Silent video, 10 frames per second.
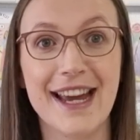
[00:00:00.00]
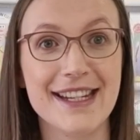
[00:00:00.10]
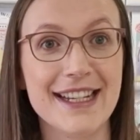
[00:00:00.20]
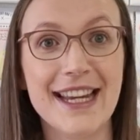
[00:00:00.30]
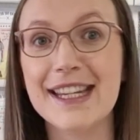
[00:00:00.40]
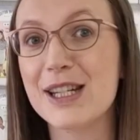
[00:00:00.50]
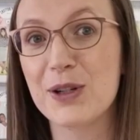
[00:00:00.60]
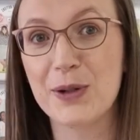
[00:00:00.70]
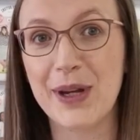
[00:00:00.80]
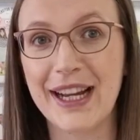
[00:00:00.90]
getting it
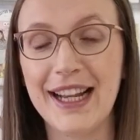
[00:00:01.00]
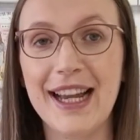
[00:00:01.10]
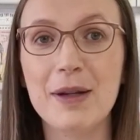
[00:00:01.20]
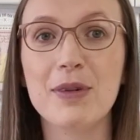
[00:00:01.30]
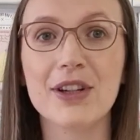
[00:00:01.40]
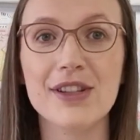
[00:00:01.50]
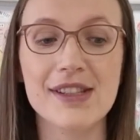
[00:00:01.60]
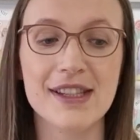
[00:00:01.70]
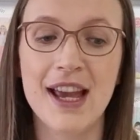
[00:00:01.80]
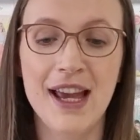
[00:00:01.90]
quickly
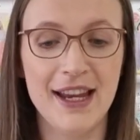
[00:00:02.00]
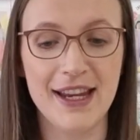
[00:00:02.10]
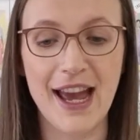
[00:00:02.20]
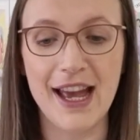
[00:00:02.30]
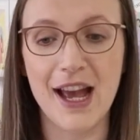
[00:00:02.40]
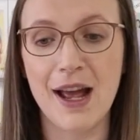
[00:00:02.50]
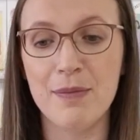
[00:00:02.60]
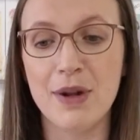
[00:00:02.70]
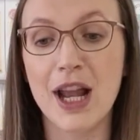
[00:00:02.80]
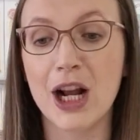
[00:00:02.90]
because like
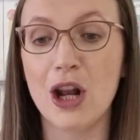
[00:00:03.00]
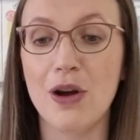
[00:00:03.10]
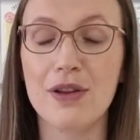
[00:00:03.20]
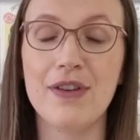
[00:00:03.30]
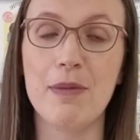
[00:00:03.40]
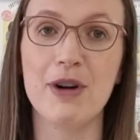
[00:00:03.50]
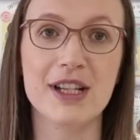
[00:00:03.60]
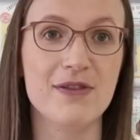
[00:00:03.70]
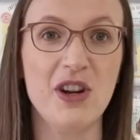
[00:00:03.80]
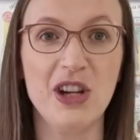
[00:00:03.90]
a lot of the
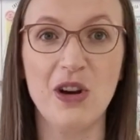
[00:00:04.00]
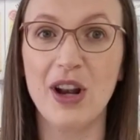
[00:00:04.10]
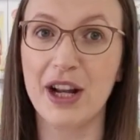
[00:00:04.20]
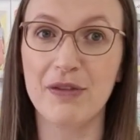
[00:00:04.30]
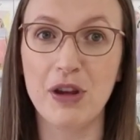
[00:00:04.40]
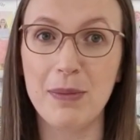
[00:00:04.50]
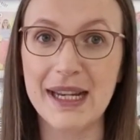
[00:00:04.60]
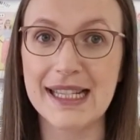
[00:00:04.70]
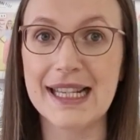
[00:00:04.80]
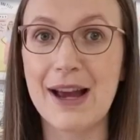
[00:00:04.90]
fabrics have only got like a few
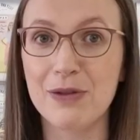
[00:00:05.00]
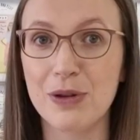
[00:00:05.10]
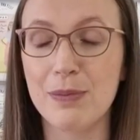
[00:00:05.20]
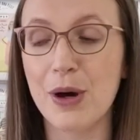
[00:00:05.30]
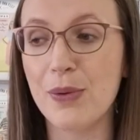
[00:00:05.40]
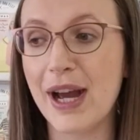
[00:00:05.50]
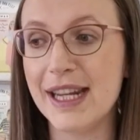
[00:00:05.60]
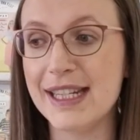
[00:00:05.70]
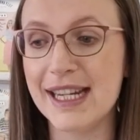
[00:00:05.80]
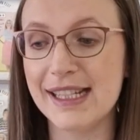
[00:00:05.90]
meters left on the bolt
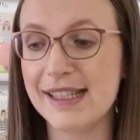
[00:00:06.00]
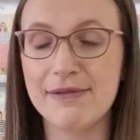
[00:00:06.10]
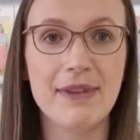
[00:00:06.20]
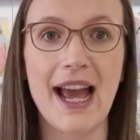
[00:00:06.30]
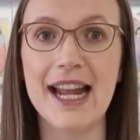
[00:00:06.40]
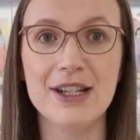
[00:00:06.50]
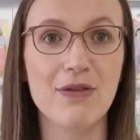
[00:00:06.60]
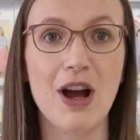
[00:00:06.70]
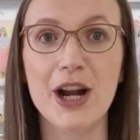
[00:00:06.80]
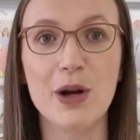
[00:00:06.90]
and it's end of
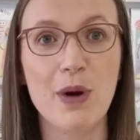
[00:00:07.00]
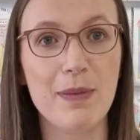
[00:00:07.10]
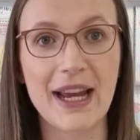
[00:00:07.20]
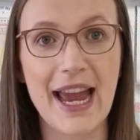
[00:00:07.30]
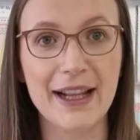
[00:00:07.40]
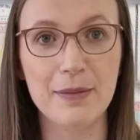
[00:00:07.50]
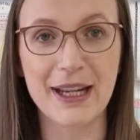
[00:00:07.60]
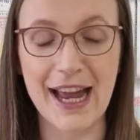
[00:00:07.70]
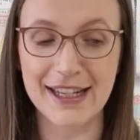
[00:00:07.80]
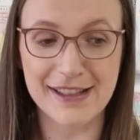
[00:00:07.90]
line. I won't be getting them
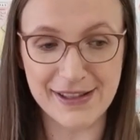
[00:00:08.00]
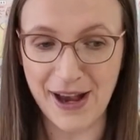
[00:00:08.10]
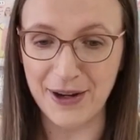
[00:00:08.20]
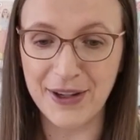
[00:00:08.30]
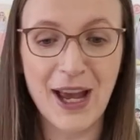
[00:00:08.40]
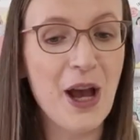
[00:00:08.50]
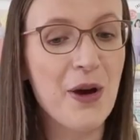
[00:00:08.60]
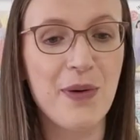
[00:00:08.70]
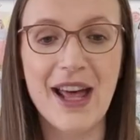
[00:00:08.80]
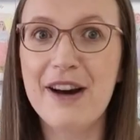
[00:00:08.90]
again. So
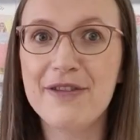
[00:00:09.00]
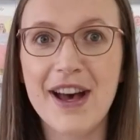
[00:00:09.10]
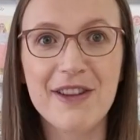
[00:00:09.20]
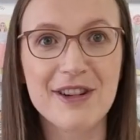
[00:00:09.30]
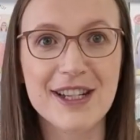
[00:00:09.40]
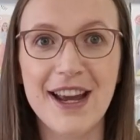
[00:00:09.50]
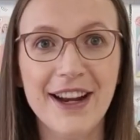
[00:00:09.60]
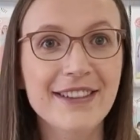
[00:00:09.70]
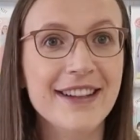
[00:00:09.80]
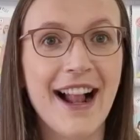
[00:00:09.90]
without further
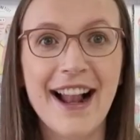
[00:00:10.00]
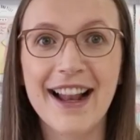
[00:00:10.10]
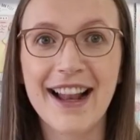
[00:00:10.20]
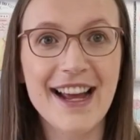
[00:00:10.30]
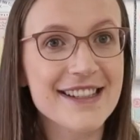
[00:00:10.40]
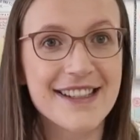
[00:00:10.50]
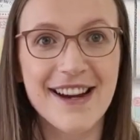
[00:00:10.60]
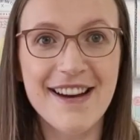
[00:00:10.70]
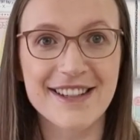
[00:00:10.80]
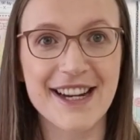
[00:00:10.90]
ado, let's
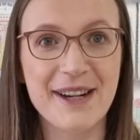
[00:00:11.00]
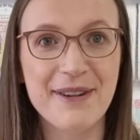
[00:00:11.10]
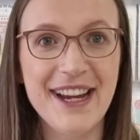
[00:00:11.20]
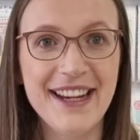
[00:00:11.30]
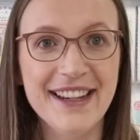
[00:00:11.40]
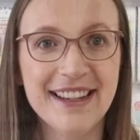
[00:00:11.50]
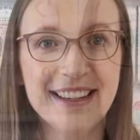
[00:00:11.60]
start, shall we?